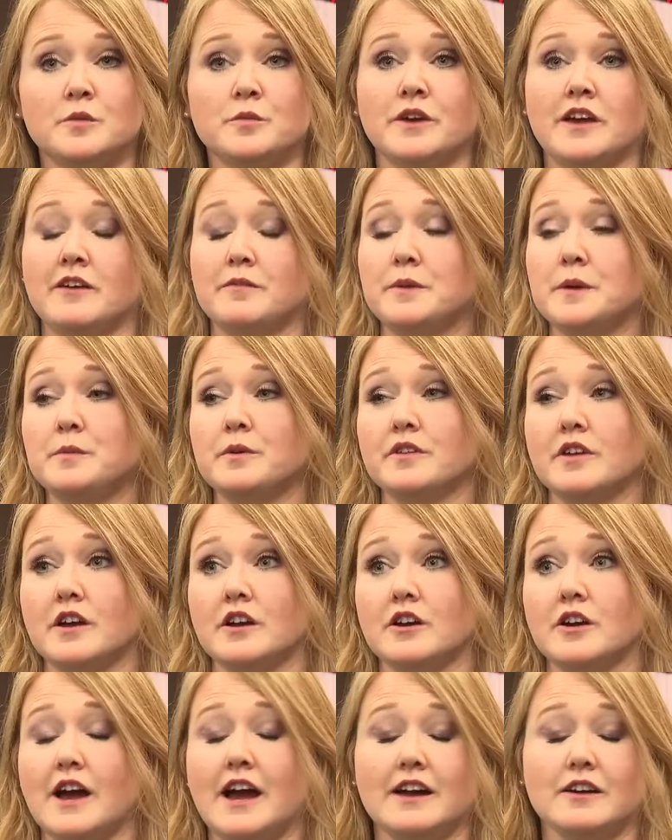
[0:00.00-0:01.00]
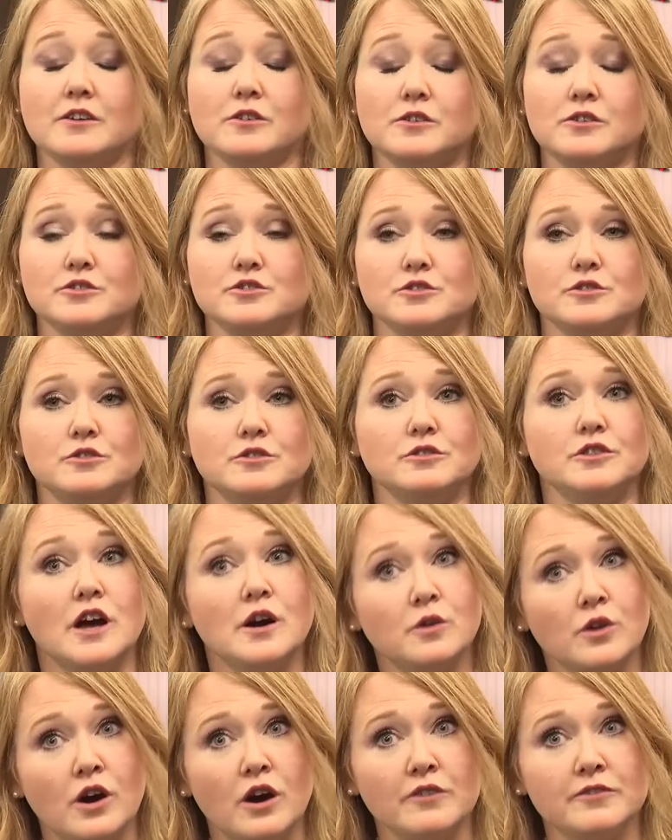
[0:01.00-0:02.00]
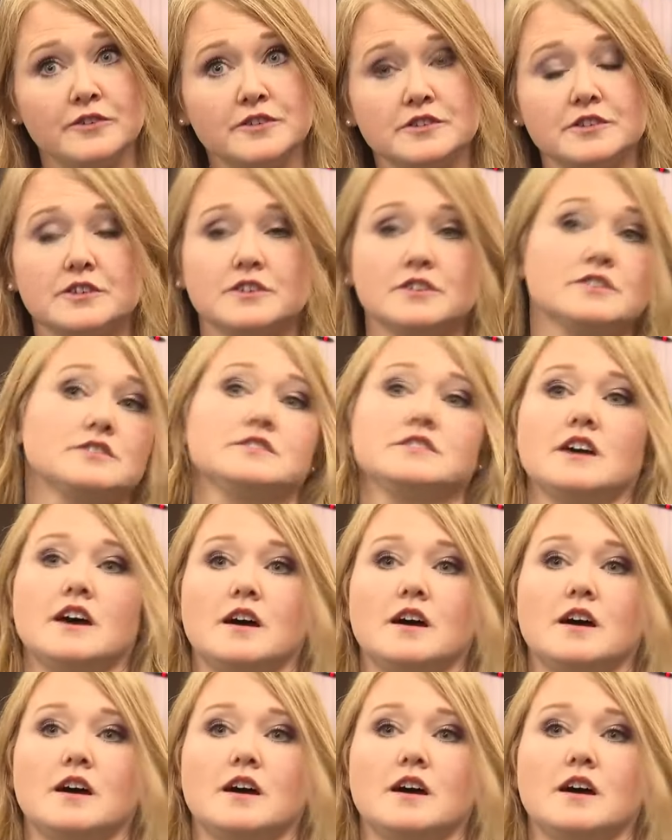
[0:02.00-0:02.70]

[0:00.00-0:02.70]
We have people that are agricultural loan officers,